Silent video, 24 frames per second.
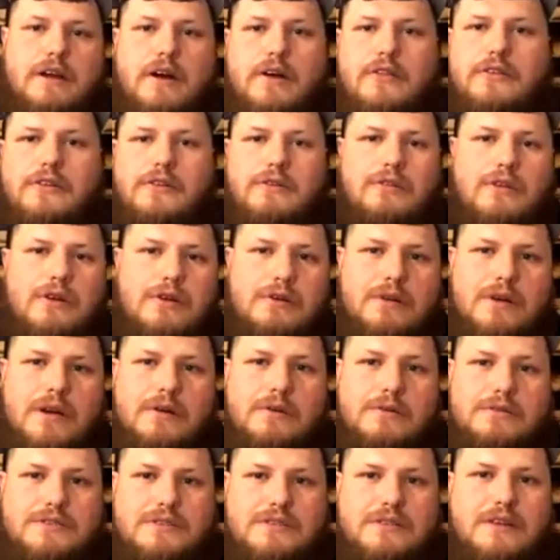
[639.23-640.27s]
other
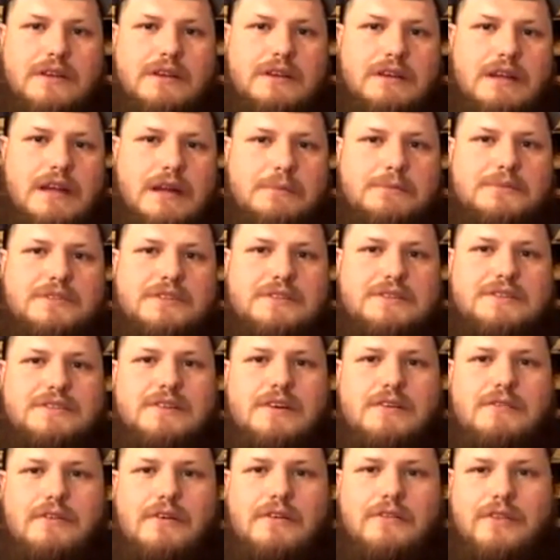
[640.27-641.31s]
logos and like names and
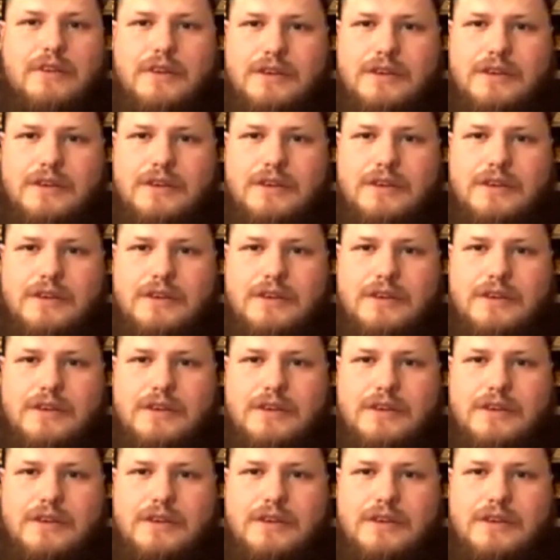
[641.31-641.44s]
stuff on like